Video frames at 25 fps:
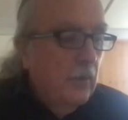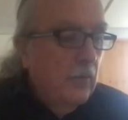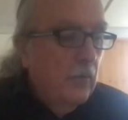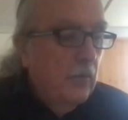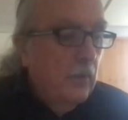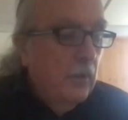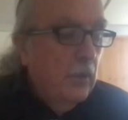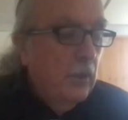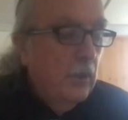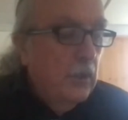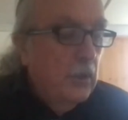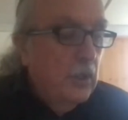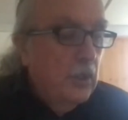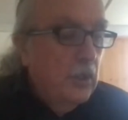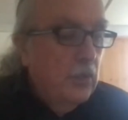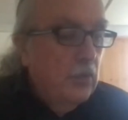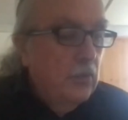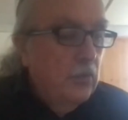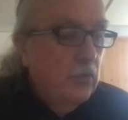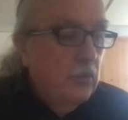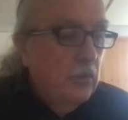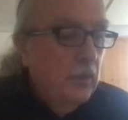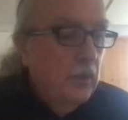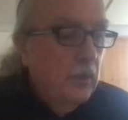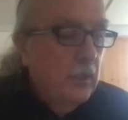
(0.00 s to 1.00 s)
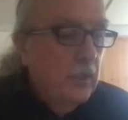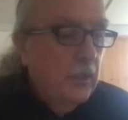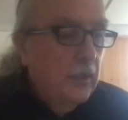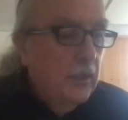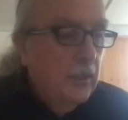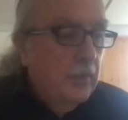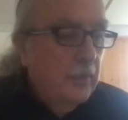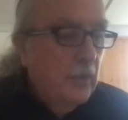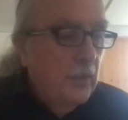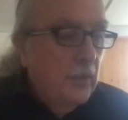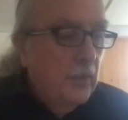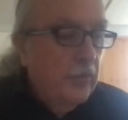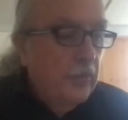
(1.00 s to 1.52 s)
knew
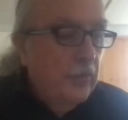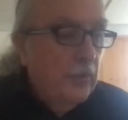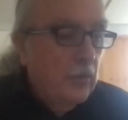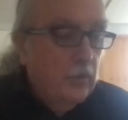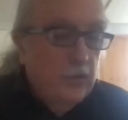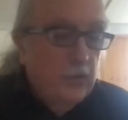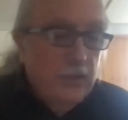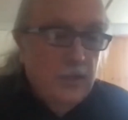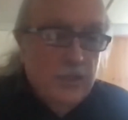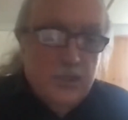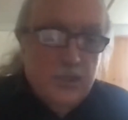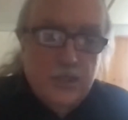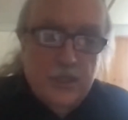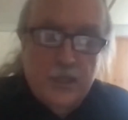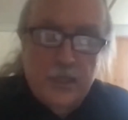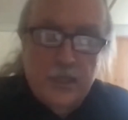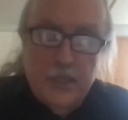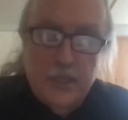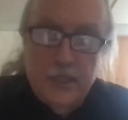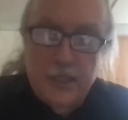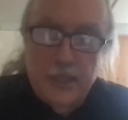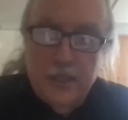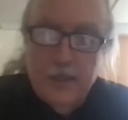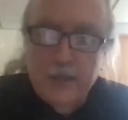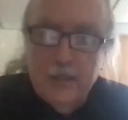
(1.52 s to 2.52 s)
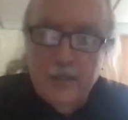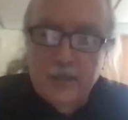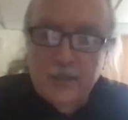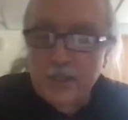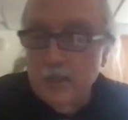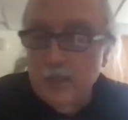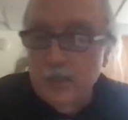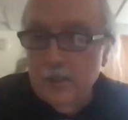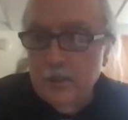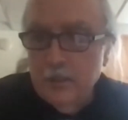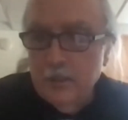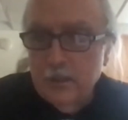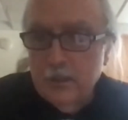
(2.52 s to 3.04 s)
both Haudenosaunee and
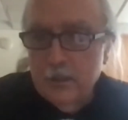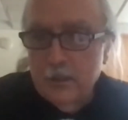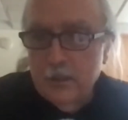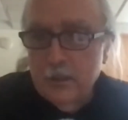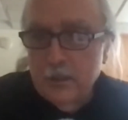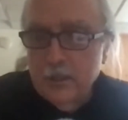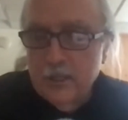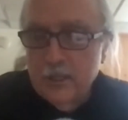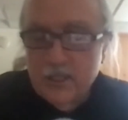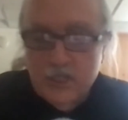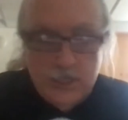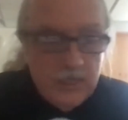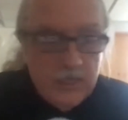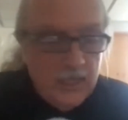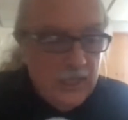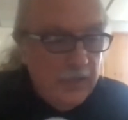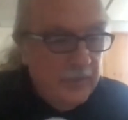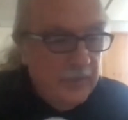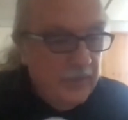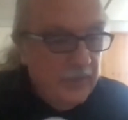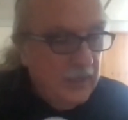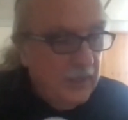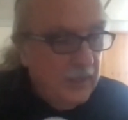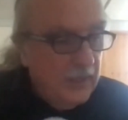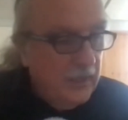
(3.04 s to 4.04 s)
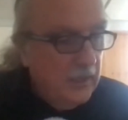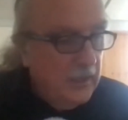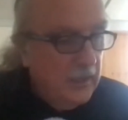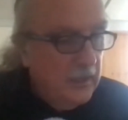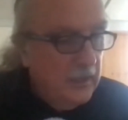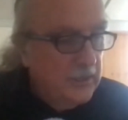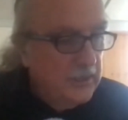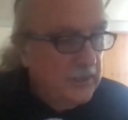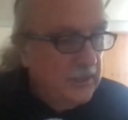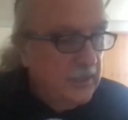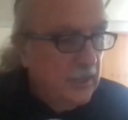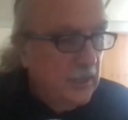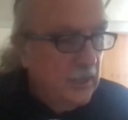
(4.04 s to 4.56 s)

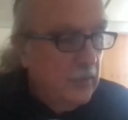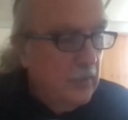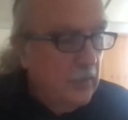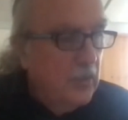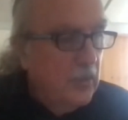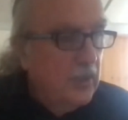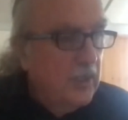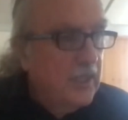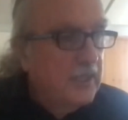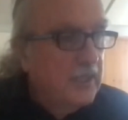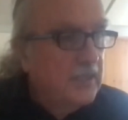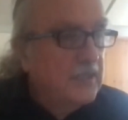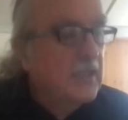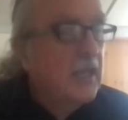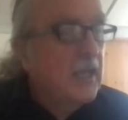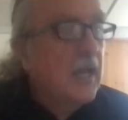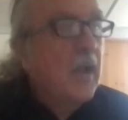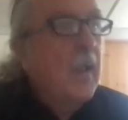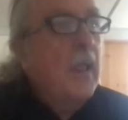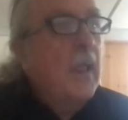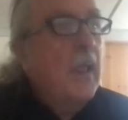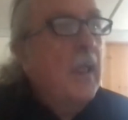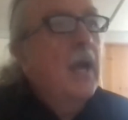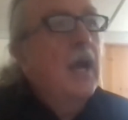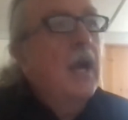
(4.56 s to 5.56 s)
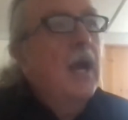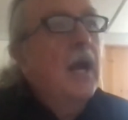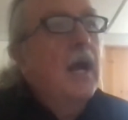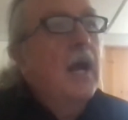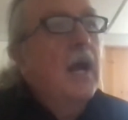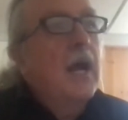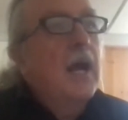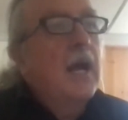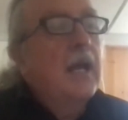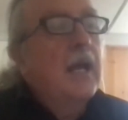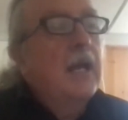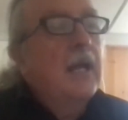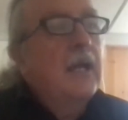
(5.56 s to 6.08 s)
Anishinaabeg ceremonies.
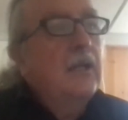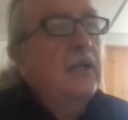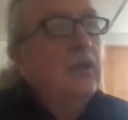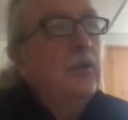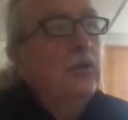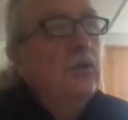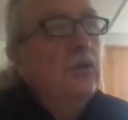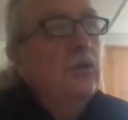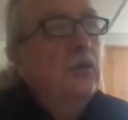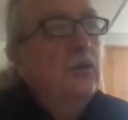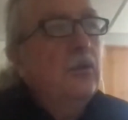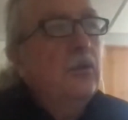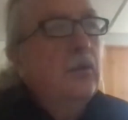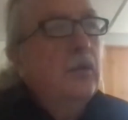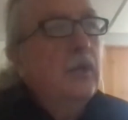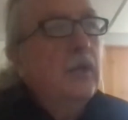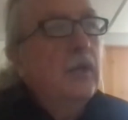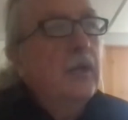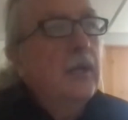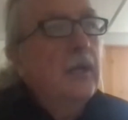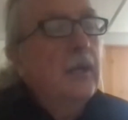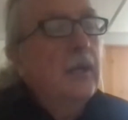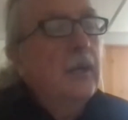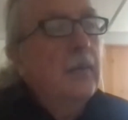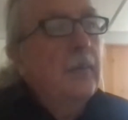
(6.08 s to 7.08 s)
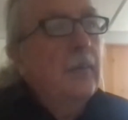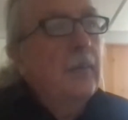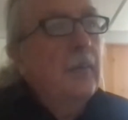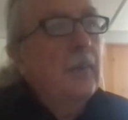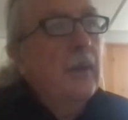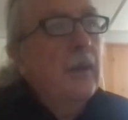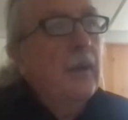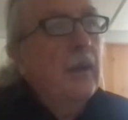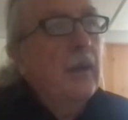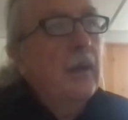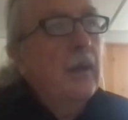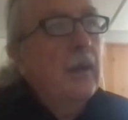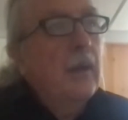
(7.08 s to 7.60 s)
He knew
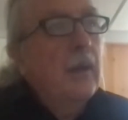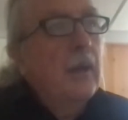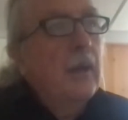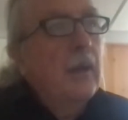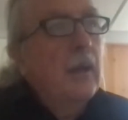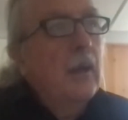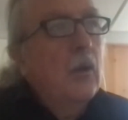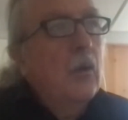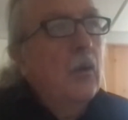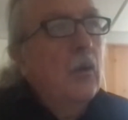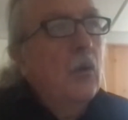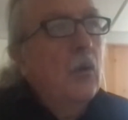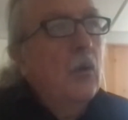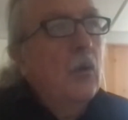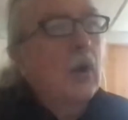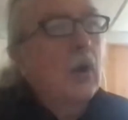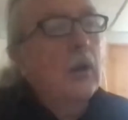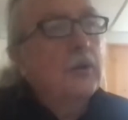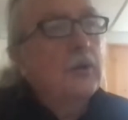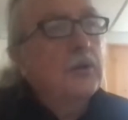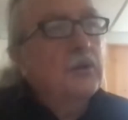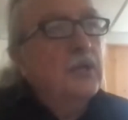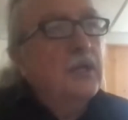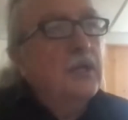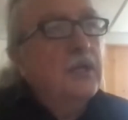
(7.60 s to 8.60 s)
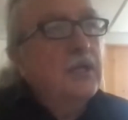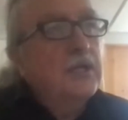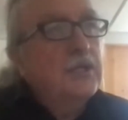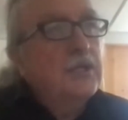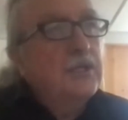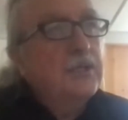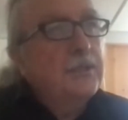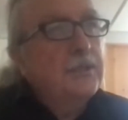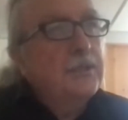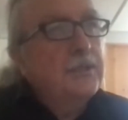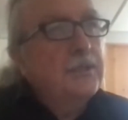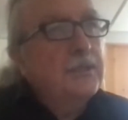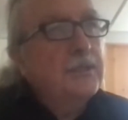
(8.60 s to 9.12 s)
oral
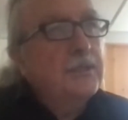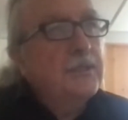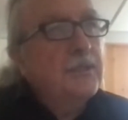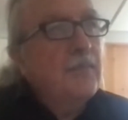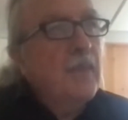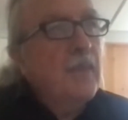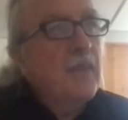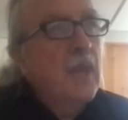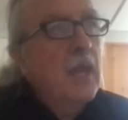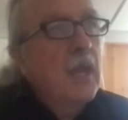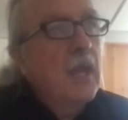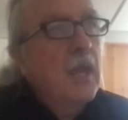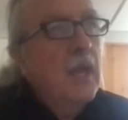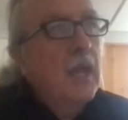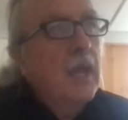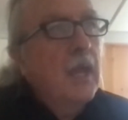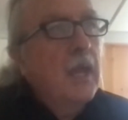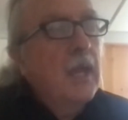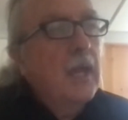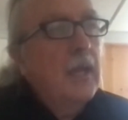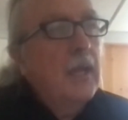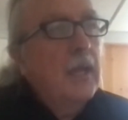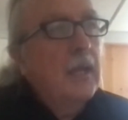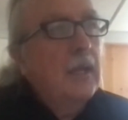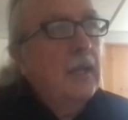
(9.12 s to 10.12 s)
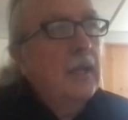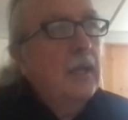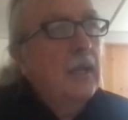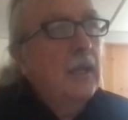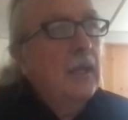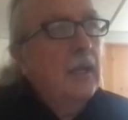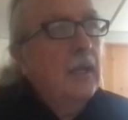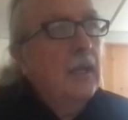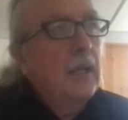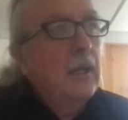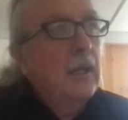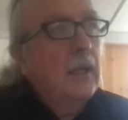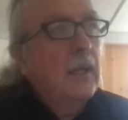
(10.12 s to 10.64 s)
traditions, and
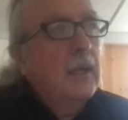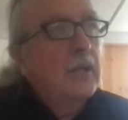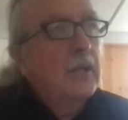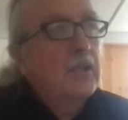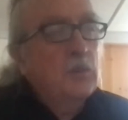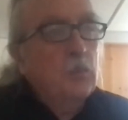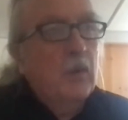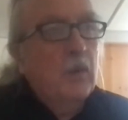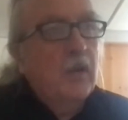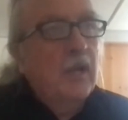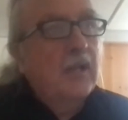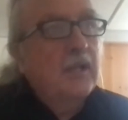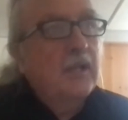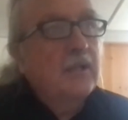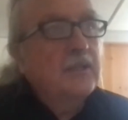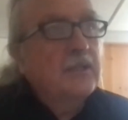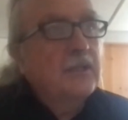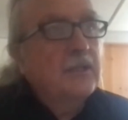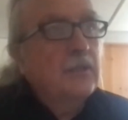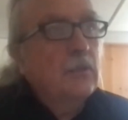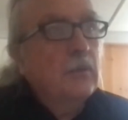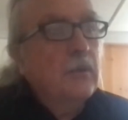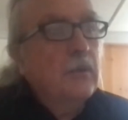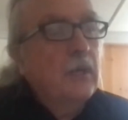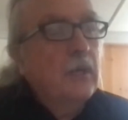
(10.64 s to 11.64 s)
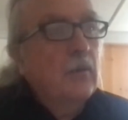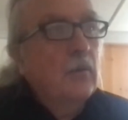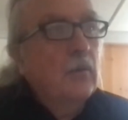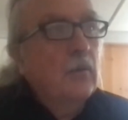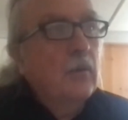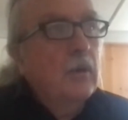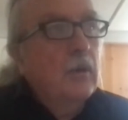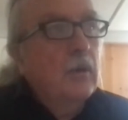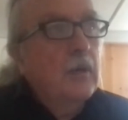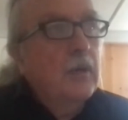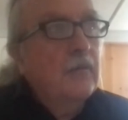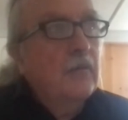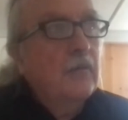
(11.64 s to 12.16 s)
as well as the written
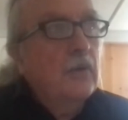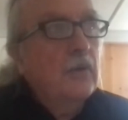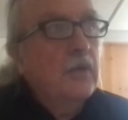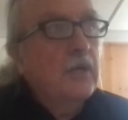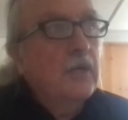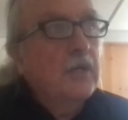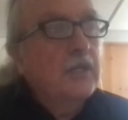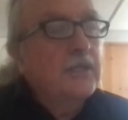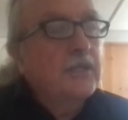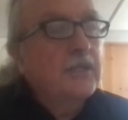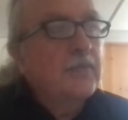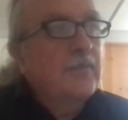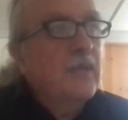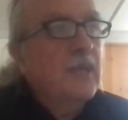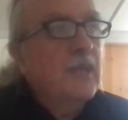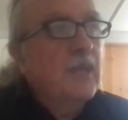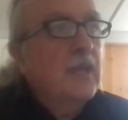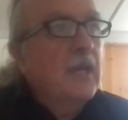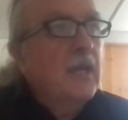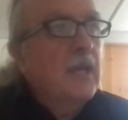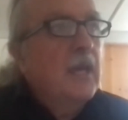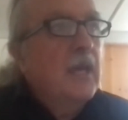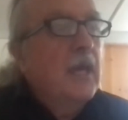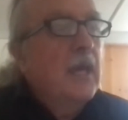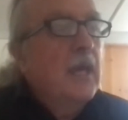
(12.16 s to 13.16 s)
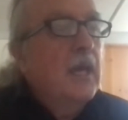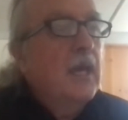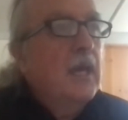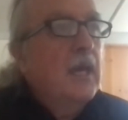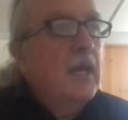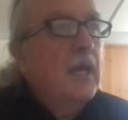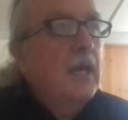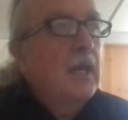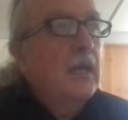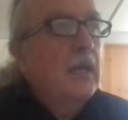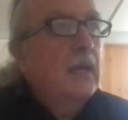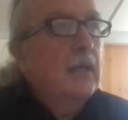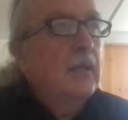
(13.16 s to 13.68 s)
word, of course,
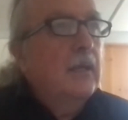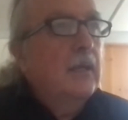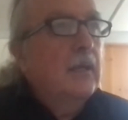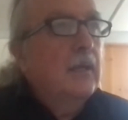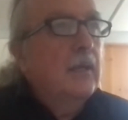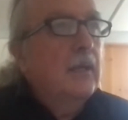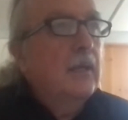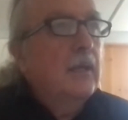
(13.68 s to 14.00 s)
and